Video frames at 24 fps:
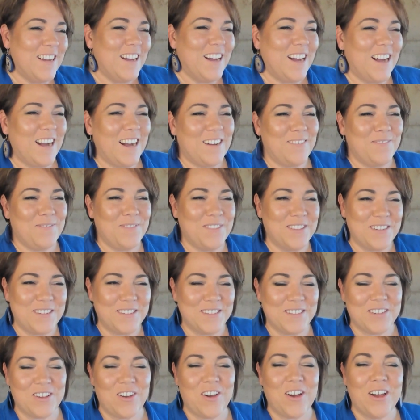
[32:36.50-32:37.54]
the
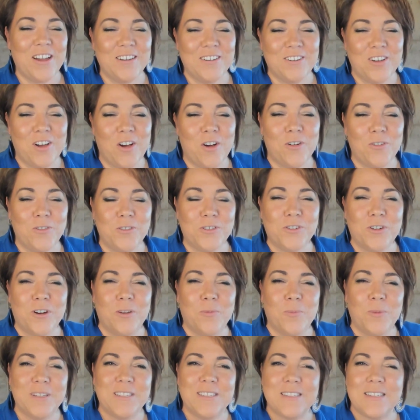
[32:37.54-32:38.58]
desired culture and
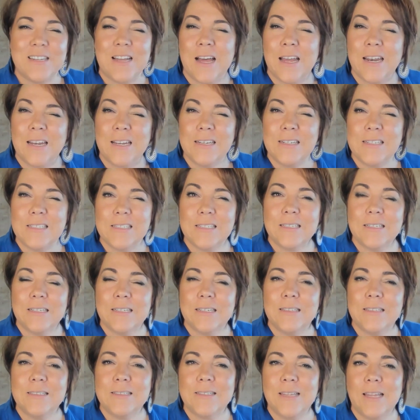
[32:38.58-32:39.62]
we're starting to
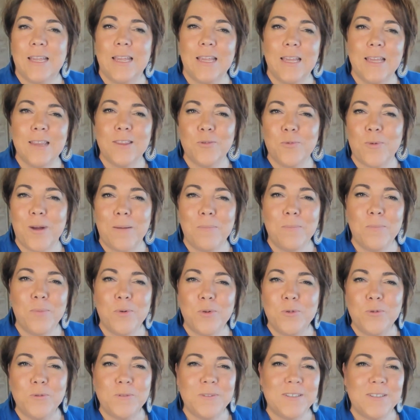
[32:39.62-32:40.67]
hear the
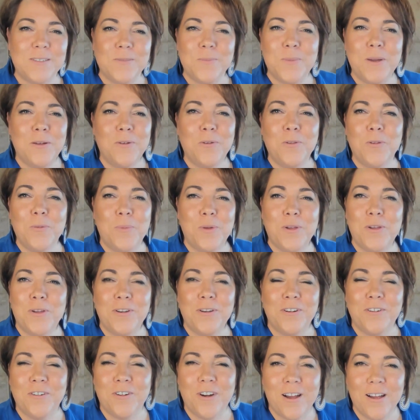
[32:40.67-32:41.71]
rumble, smell the burnt
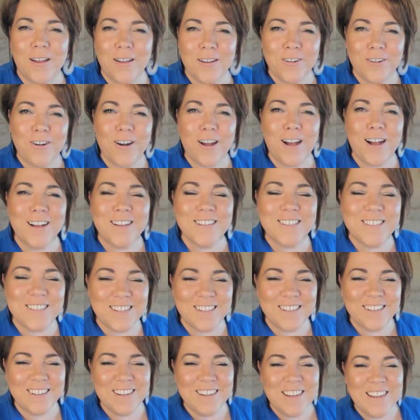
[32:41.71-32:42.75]
grass
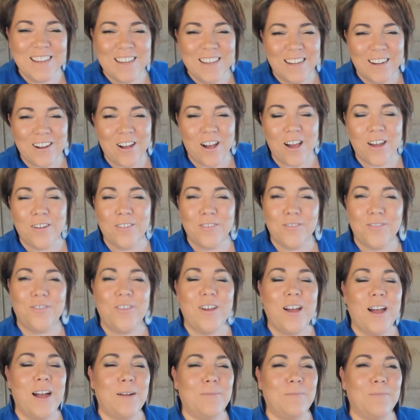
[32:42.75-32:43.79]
and kind of
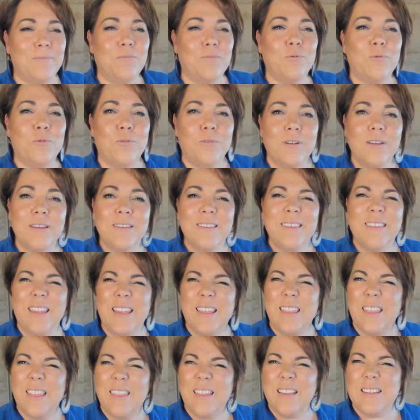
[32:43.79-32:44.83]
see
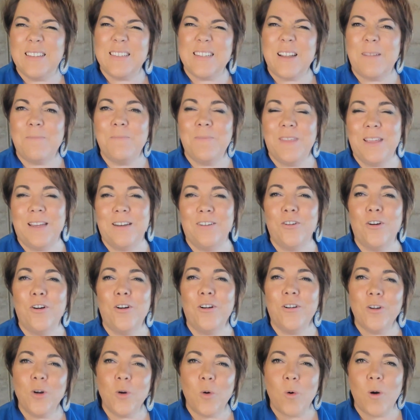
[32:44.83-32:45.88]
that there's something not
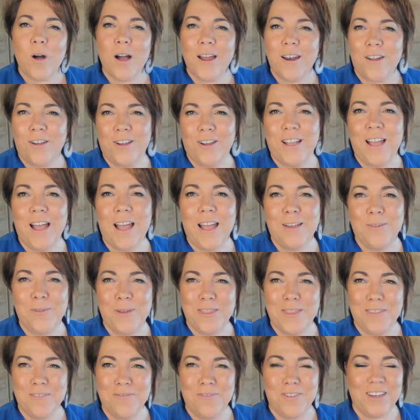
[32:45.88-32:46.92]
quite okay
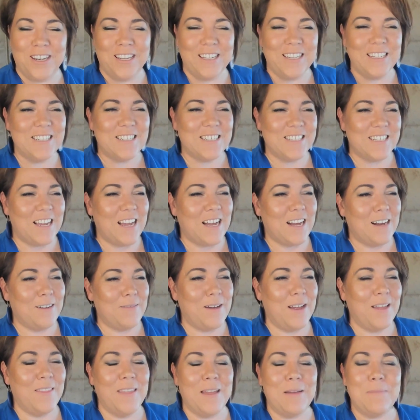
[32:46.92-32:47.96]
with the village,
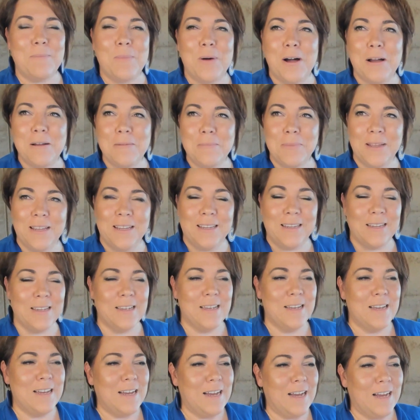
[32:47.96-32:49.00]
and that might be
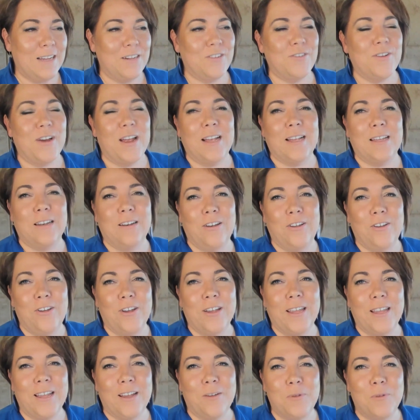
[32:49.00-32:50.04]
a dragon
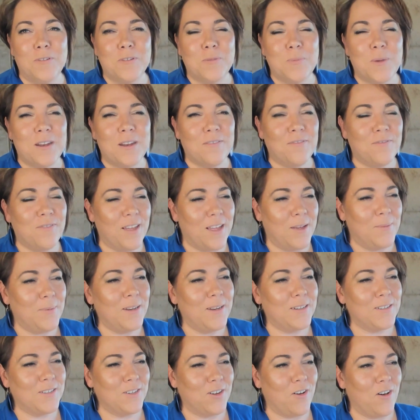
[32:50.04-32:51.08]
lurking. And we've spent a fair bit
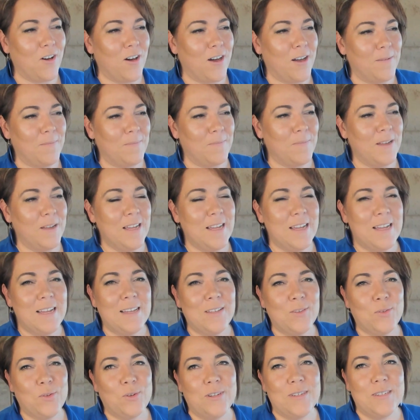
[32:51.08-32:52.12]
of time
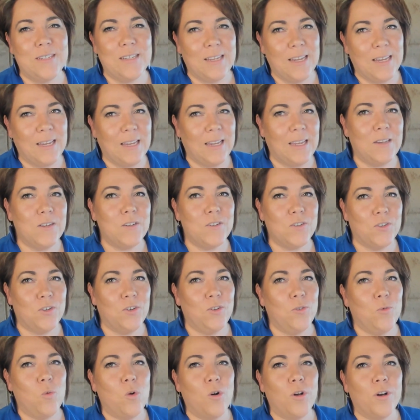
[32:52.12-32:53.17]
sort of digging
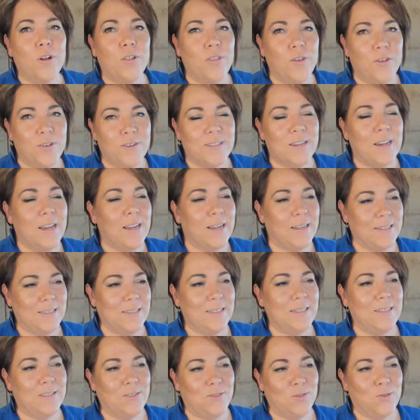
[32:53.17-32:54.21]
into what are those
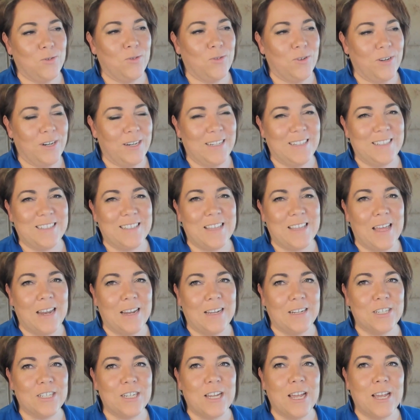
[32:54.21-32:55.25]
legacy stories that are
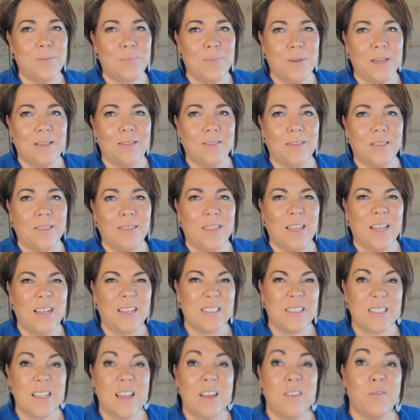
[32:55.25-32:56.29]
shaping the
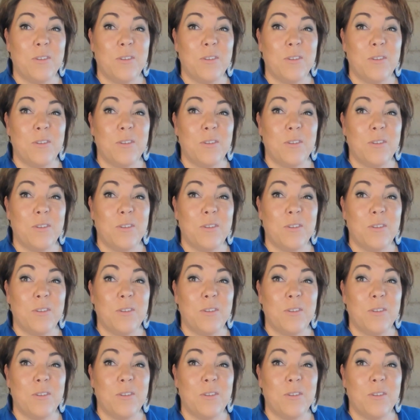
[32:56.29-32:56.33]
things that